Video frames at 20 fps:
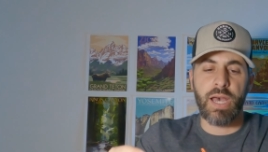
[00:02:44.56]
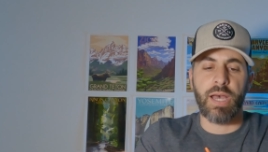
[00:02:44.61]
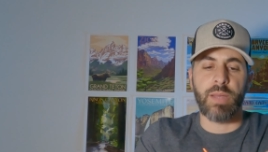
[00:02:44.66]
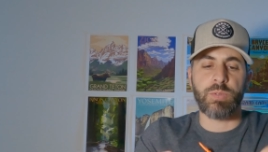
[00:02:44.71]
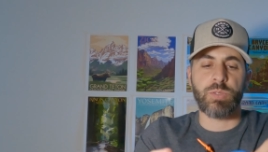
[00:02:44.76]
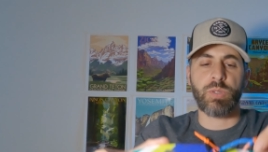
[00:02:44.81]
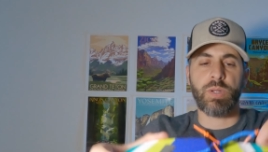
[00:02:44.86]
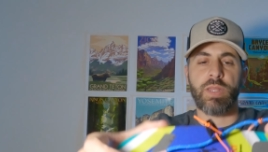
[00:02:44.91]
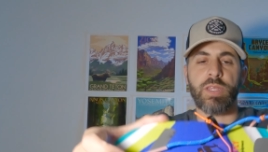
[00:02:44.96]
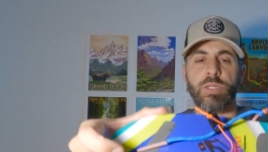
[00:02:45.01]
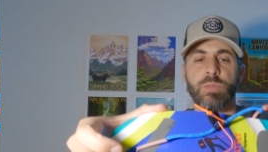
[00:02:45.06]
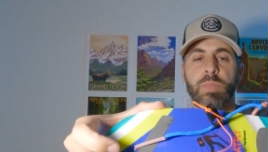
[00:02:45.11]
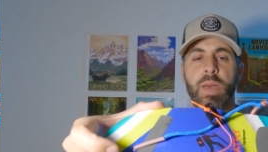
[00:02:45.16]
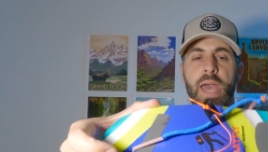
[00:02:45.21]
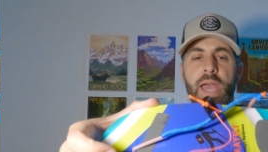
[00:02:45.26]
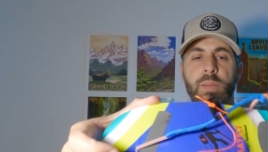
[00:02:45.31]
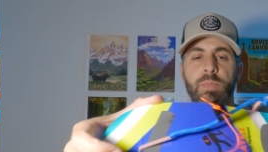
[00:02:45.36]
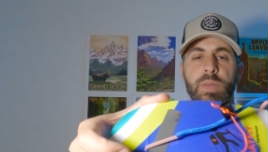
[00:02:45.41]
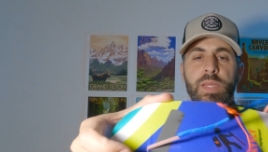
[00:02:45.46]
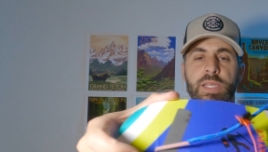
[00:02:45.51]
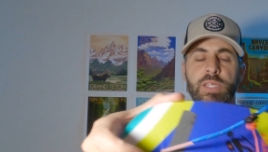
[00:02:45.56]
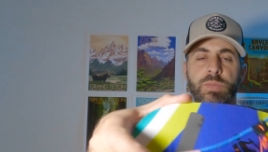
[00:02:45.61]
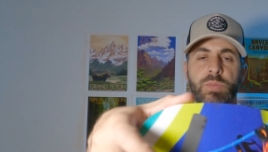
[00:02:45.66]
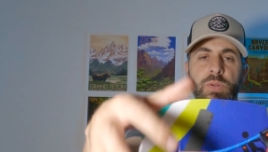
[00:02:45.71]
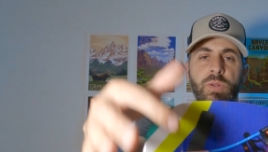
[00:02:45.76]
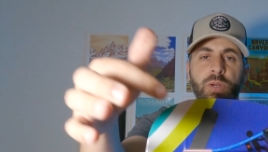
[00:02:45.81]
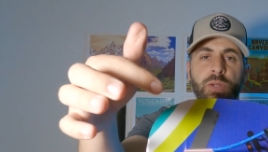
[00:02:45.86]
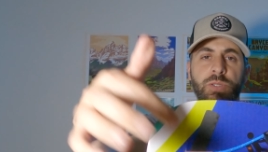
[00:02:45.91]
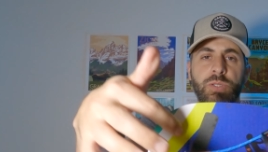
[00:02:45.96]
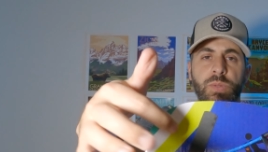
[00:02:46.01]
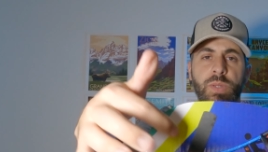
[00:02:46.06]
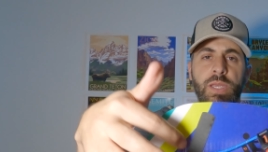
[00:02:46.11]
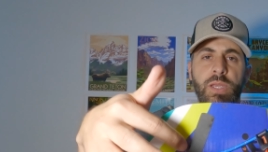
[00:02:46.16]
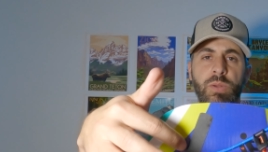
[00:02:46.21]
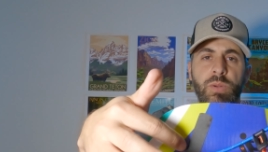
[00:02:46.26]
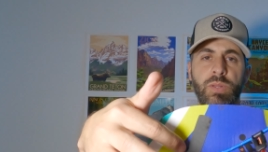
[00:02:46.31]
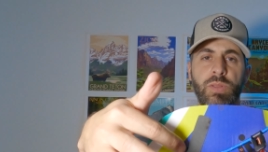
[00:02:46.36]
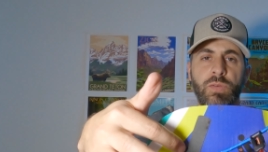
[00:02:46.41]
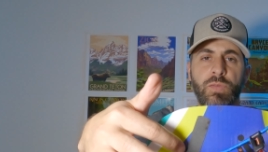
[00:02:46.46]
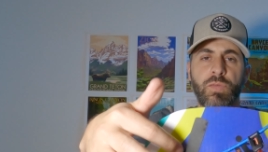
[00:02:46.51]
sort of this back piece, but also
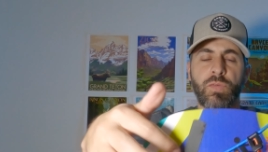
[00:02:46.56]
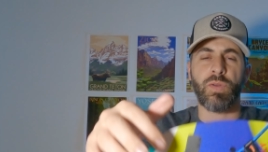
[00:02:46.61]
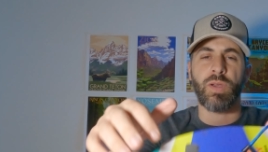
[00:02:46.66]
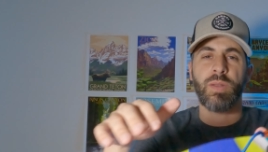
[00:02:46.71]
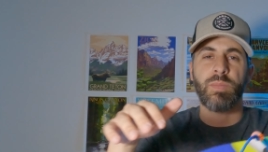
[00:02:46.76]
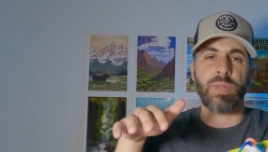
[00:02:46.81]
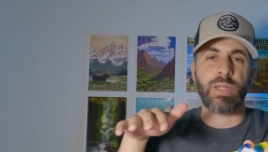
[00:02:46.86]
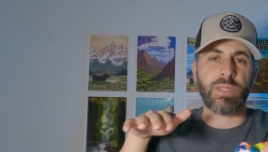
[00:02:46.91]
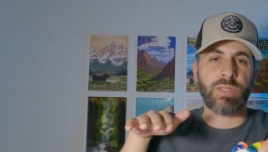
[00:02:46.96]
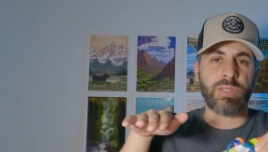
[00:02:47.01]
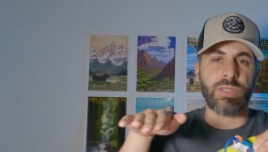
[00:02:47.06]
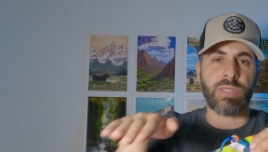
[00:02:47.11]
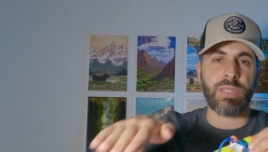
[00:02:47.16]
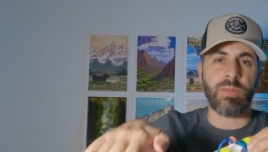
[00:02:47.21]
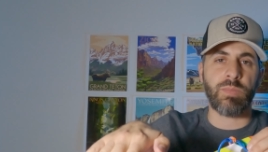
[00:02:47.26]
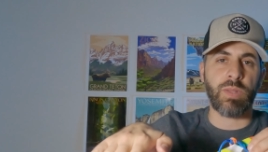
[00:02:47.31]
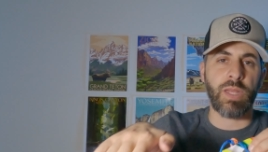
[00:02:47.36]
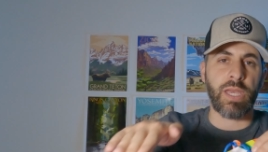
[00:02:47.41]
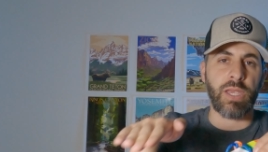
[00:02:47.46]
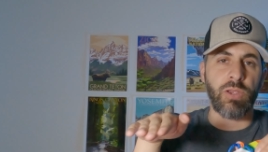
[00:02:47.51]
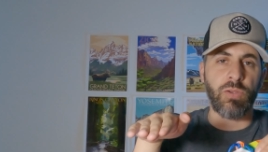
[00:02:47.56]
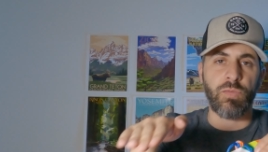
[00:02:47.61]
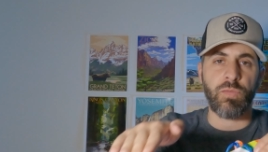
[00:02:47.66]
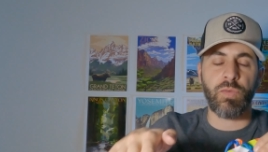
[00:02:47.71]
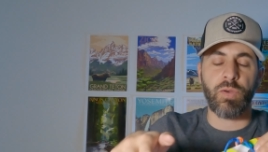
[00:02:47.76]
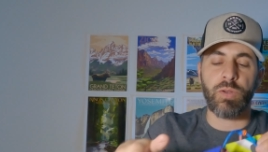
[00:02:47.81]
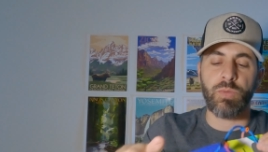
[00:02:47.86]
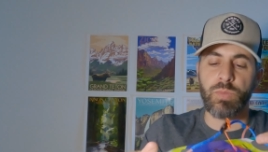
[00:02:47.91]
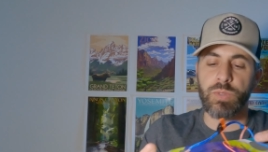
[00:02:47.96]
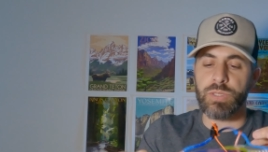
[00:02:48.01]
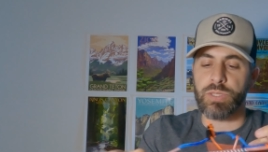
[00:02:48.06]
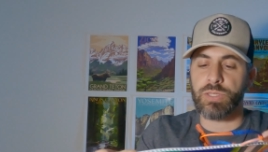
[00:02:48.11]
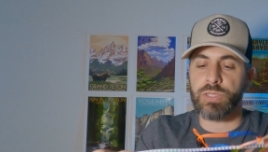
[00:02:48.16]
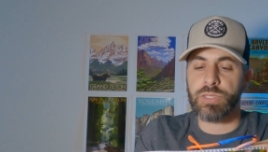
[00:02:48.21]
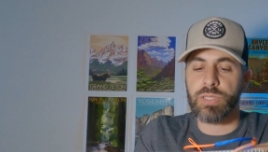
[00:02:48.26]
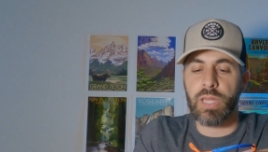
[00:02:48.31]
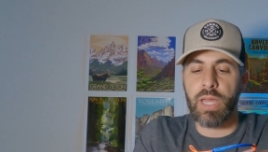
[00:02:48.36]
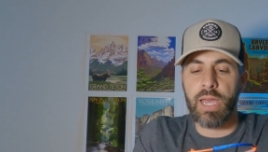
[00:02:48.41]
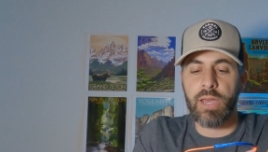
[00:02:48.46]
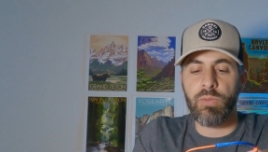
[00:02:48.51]
here in the front, but it just seemed like your foot would
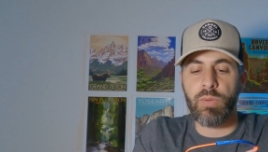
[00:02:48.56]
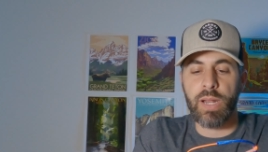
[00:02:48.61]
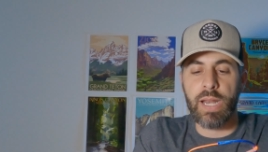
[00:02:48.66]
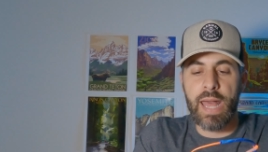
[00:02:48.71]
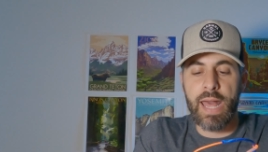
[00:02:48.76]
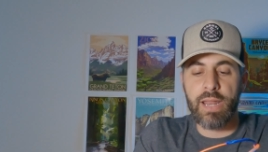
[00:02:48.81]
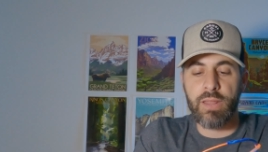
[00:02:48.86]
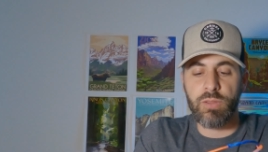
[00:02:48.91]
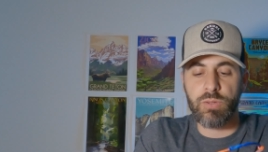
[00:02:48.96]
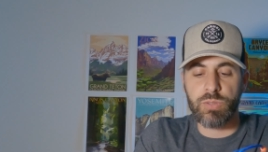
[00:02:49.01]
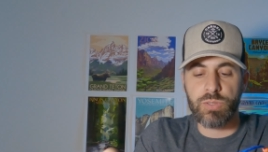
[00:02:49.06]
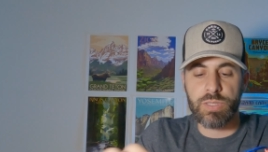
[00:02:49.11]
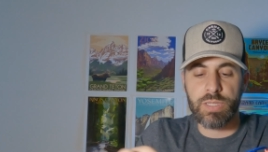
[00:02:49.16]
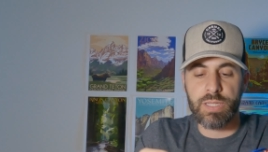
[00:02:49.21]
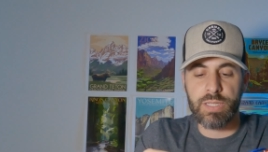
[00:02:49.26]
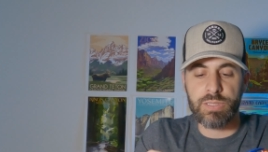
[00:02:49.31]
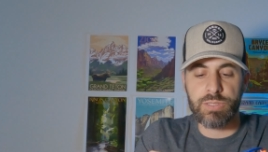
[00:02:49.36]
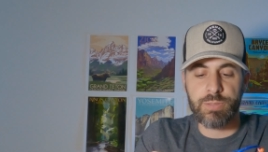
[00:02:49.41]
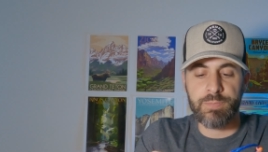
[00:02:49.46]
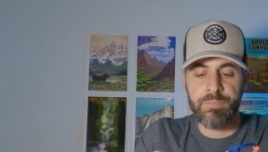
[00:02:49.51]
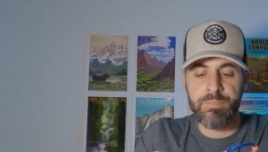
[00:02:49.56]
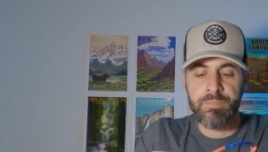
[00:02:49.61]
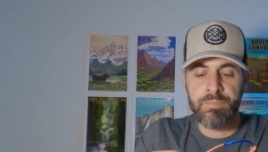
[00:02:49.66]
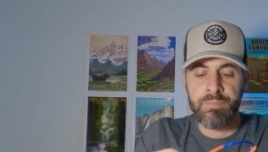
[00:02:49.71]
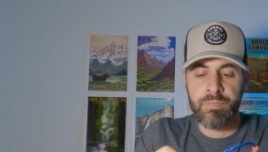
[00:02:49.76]
just slide right out of those things.